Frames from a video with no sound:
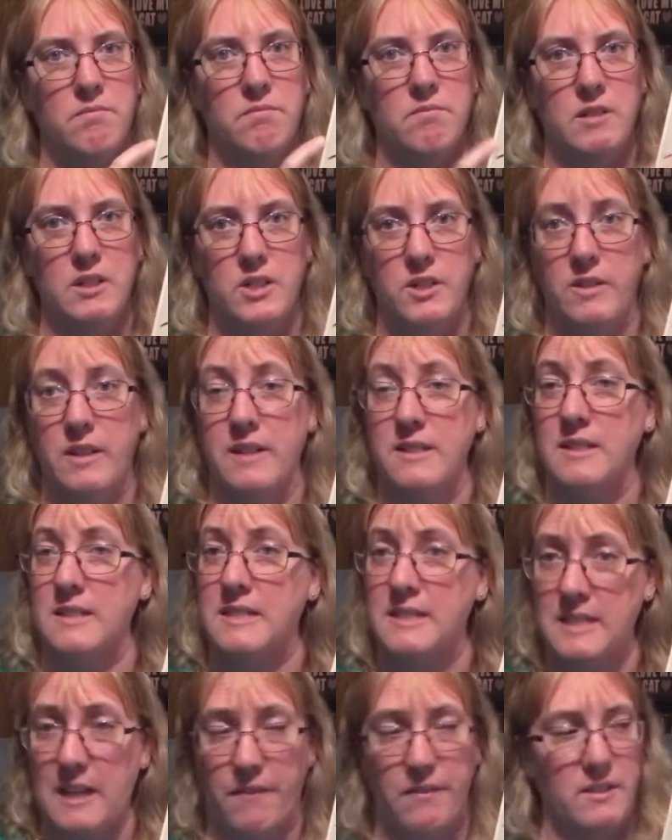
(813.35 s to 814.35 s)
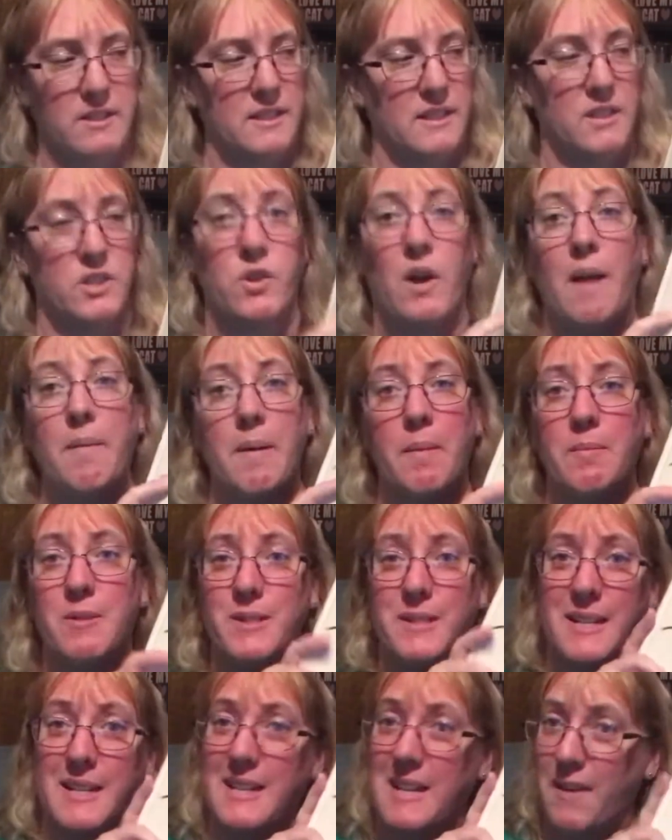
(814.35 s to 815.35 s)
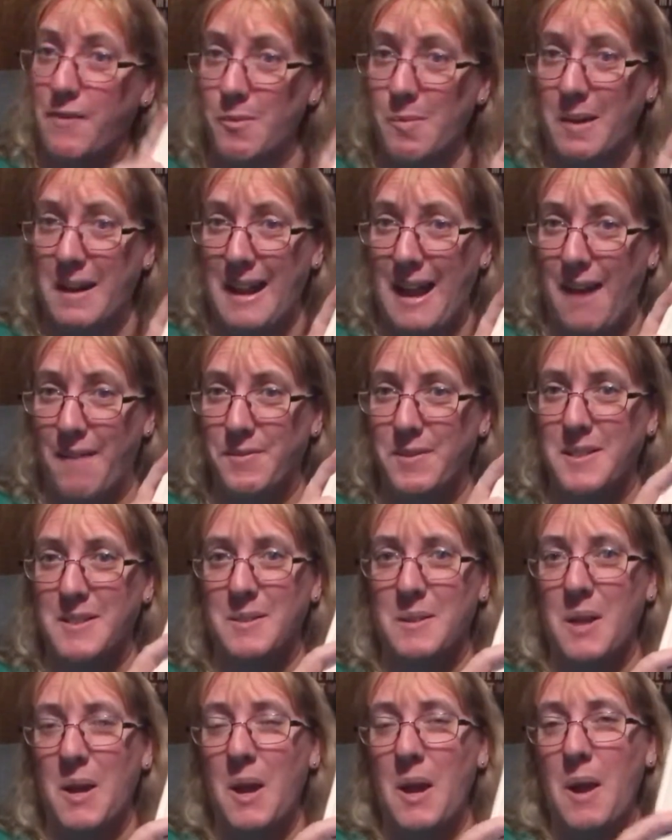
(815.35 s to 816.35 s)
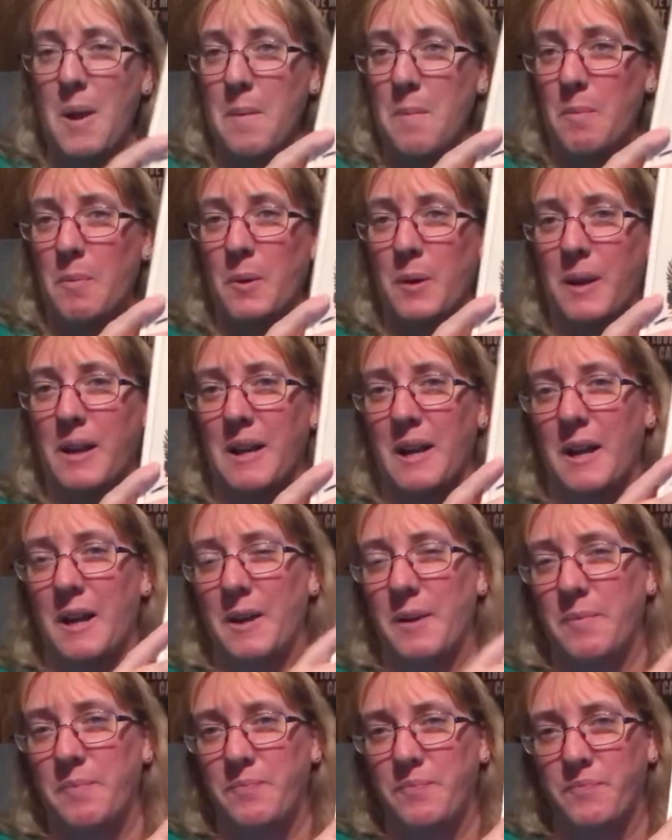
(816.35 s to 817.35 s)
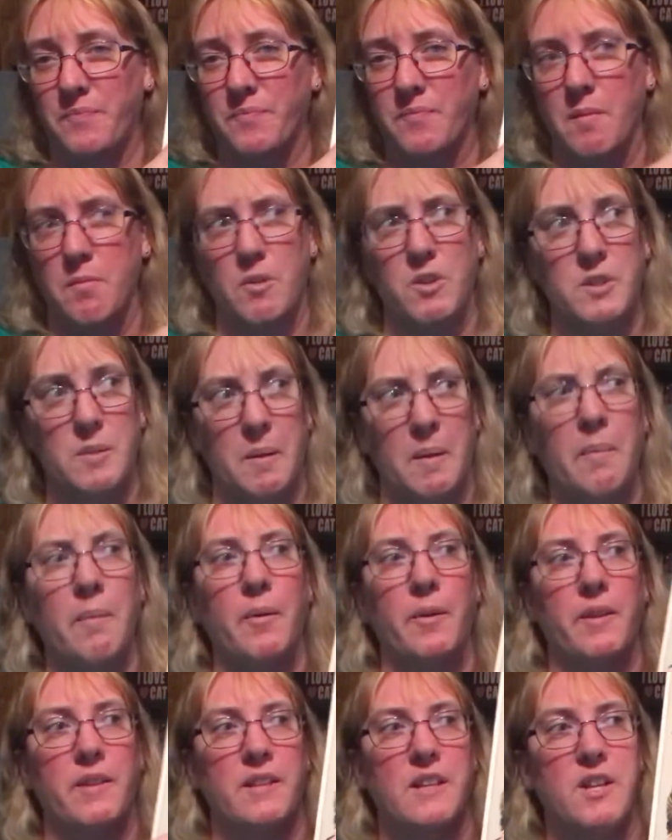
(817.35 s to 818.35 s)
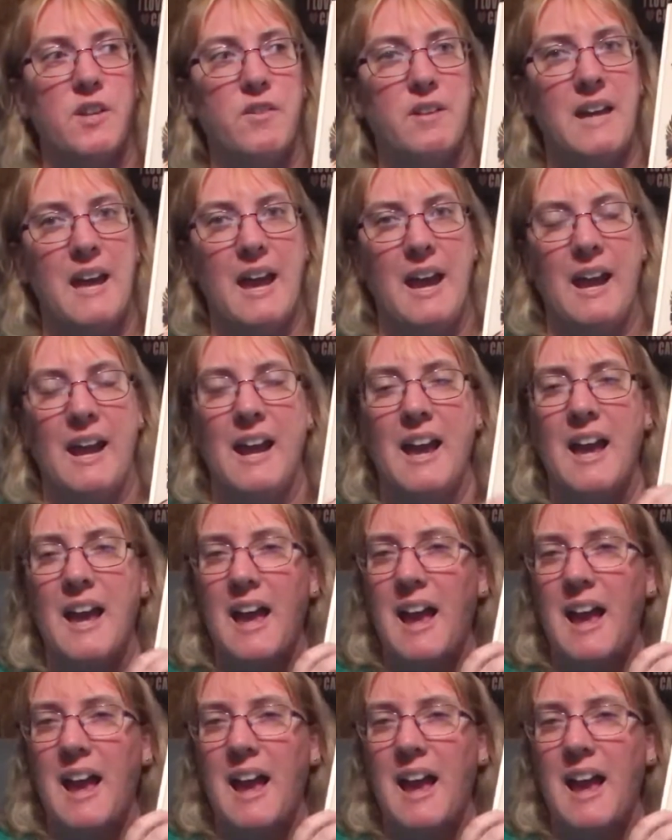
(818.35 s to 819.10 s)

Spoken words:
in 2017. So I remember seeing everybody have this book, most people in the UK.